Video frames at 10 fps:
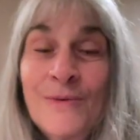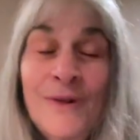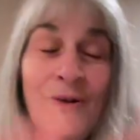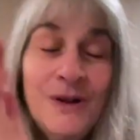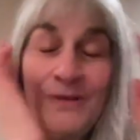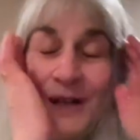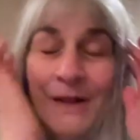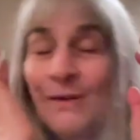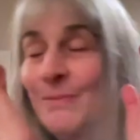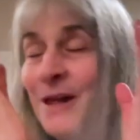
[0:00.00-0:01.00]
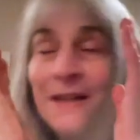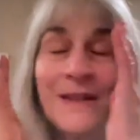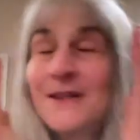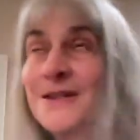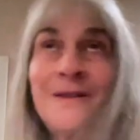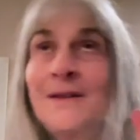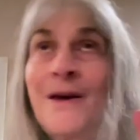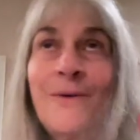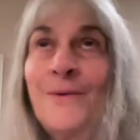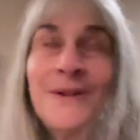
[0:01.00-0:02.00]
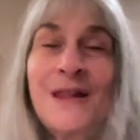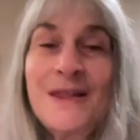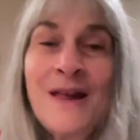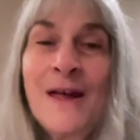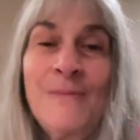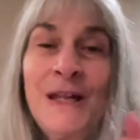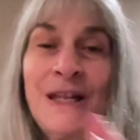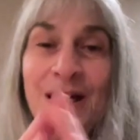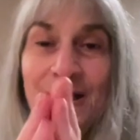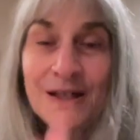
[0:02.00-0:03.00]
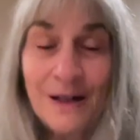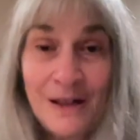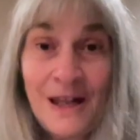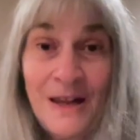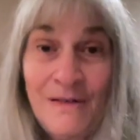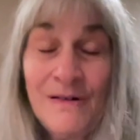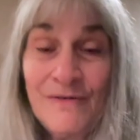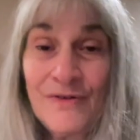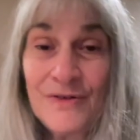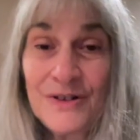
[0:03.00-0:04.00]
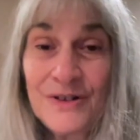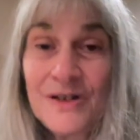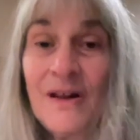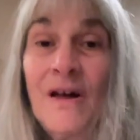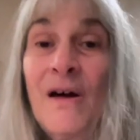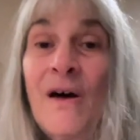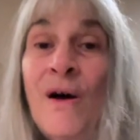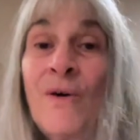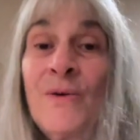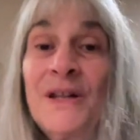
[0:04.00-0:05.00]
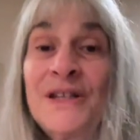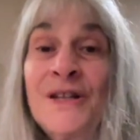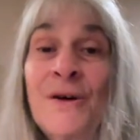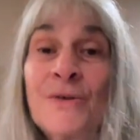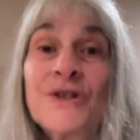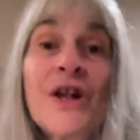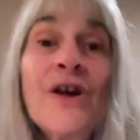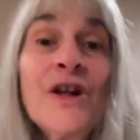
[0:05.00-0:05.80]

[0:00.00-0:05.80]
No, your ego mind doesn't know what that timing is. The universe always knows.